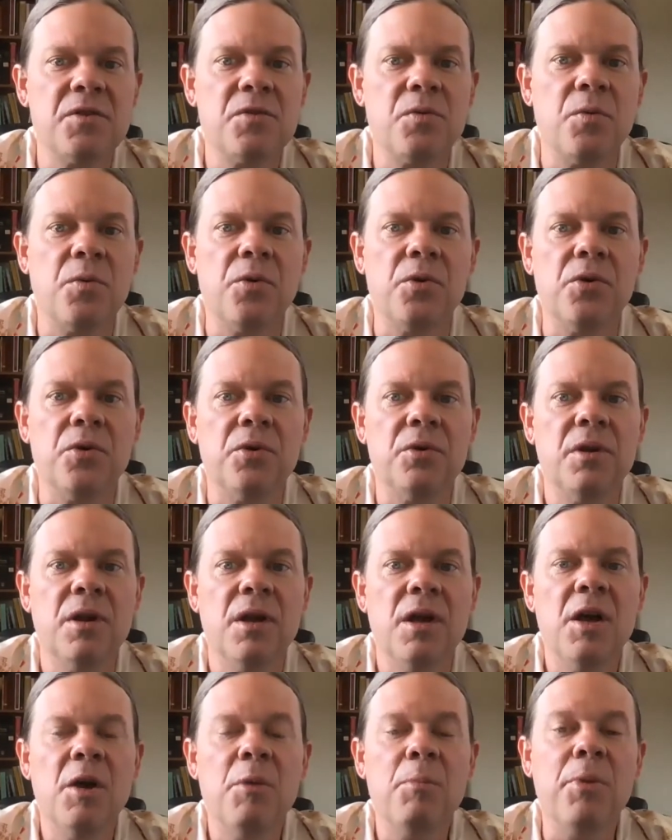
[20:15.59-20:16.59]
world,
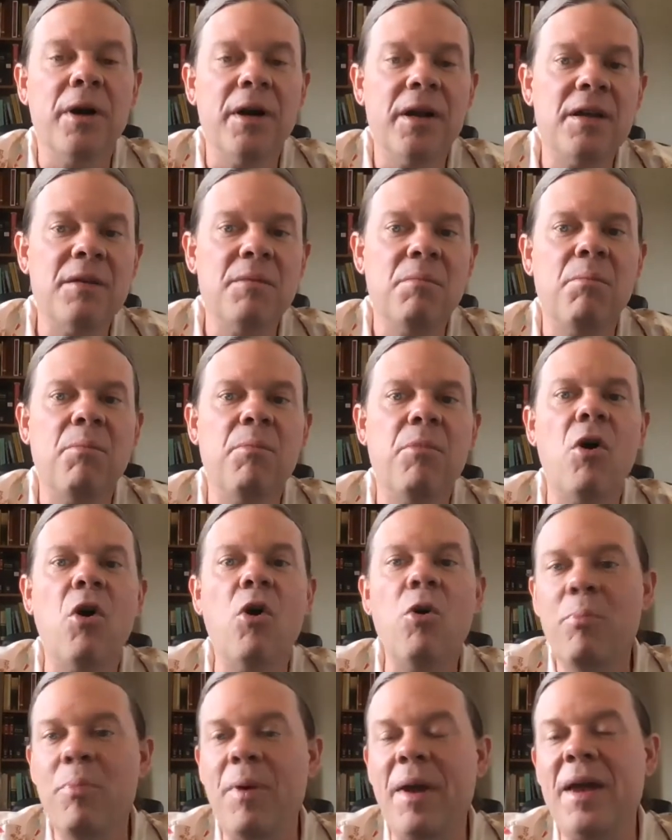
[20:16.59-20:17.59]
but in
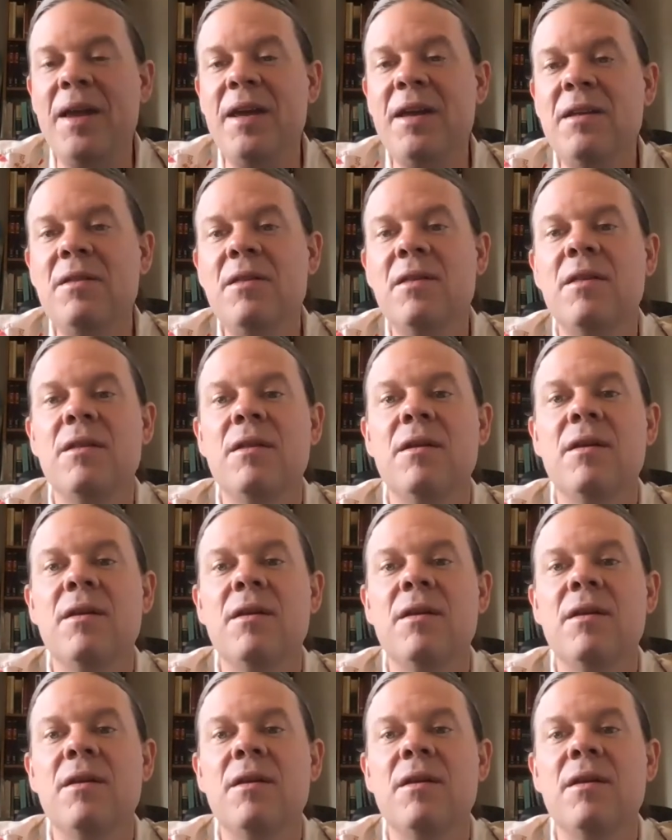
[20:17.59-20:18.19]
obeying